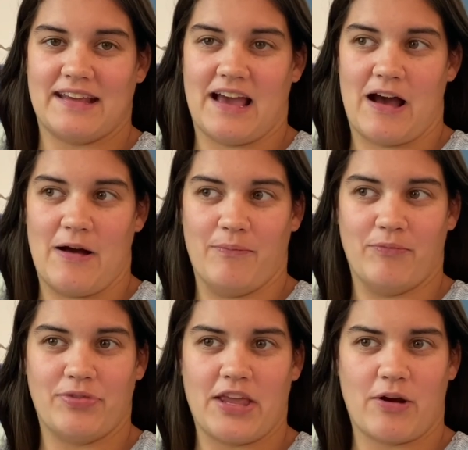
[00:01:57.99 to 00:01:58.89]

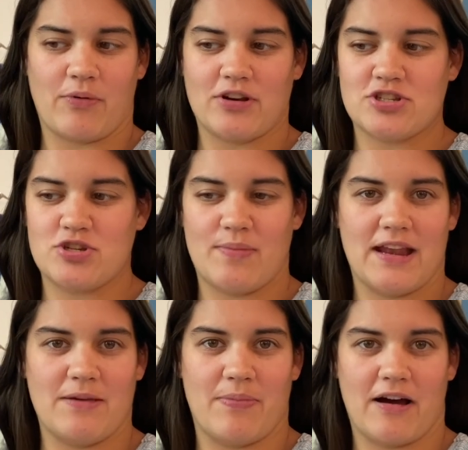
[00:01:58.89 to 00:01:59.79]
Um, there weren't too
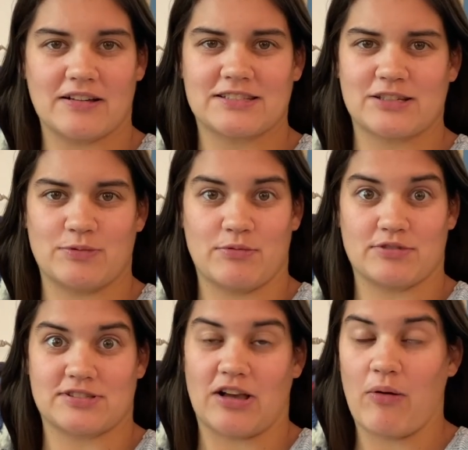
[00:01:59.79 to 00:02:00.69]
many bugs because we were
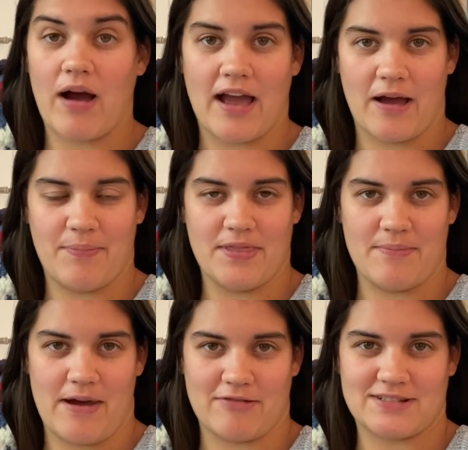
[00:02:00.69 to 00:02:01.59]
so high up in the
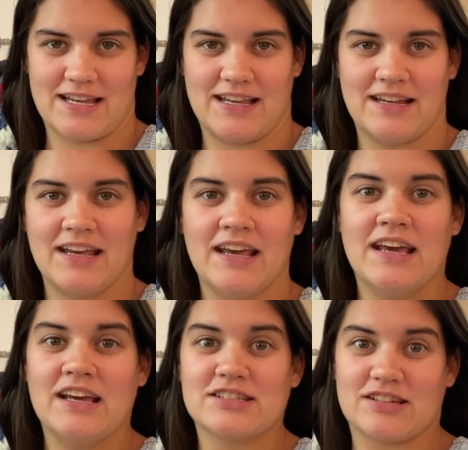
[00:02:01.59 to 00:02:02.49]
mountain.
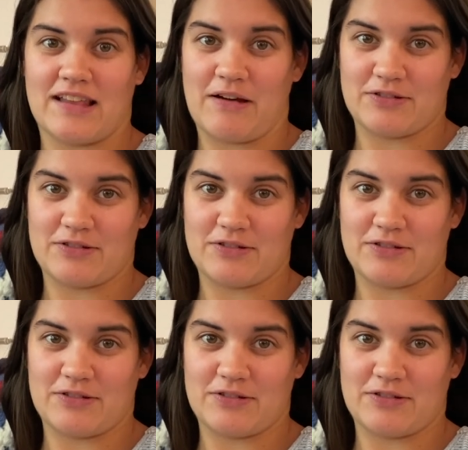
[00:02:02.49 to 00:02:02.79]
So that